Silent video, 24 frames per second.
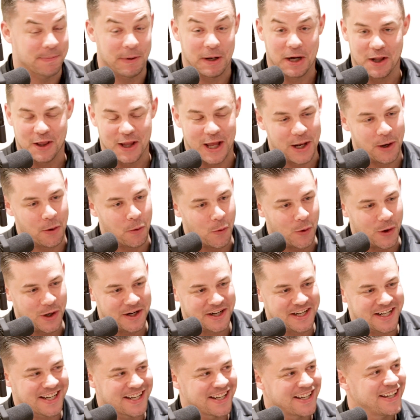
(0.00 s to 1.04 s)
been a lot of
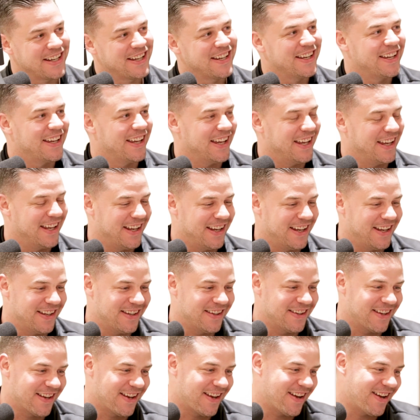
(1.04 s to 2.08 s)
work,
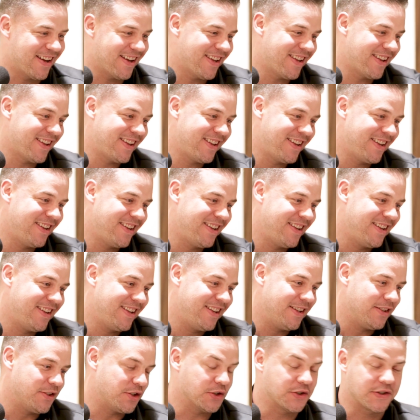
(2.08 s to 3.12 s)
and
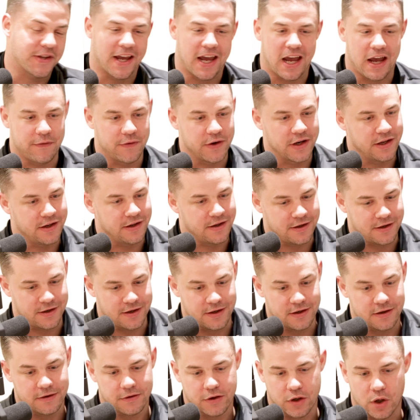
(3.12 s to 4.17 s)
just to have it
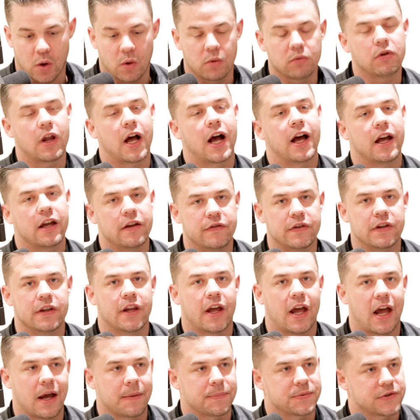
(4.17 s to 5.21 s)
in live in the
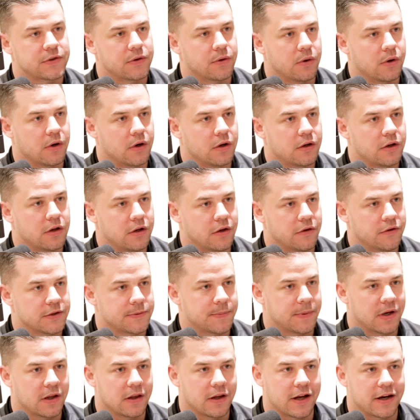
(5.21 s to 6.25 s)
App Store. There's
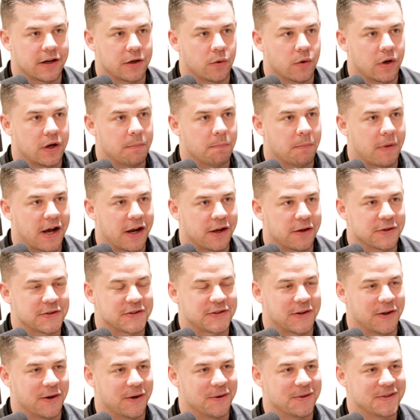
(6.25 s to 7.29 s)
been a lot of great
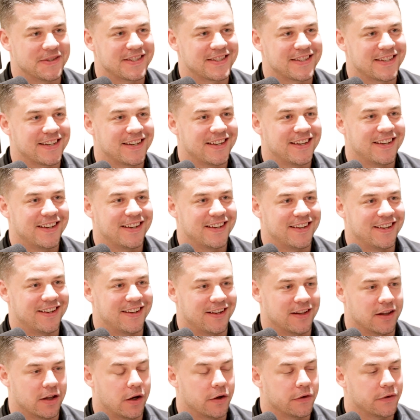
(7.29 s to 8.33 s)
milestones
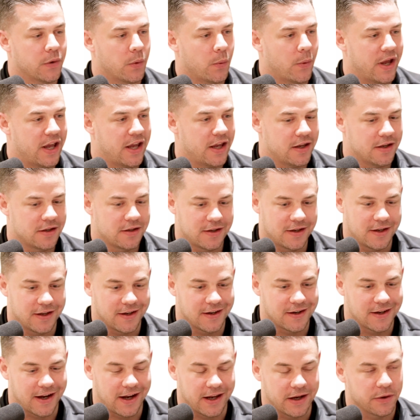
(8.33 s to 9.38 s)
along the way,
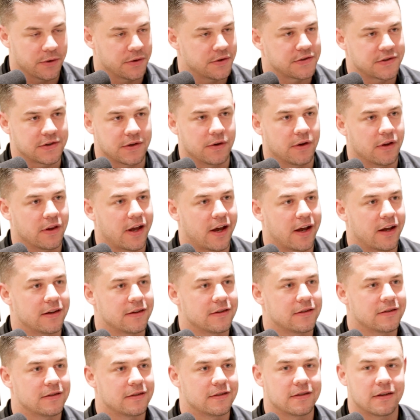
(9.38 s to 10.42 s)
and I know there's still a lot
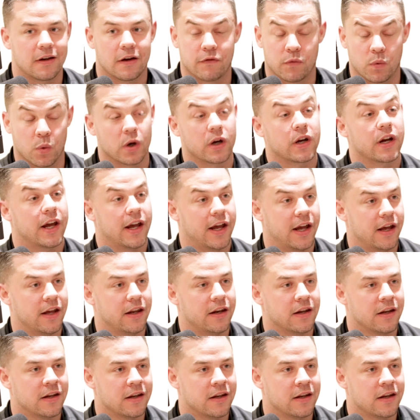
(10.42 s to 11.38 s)
of work ahead.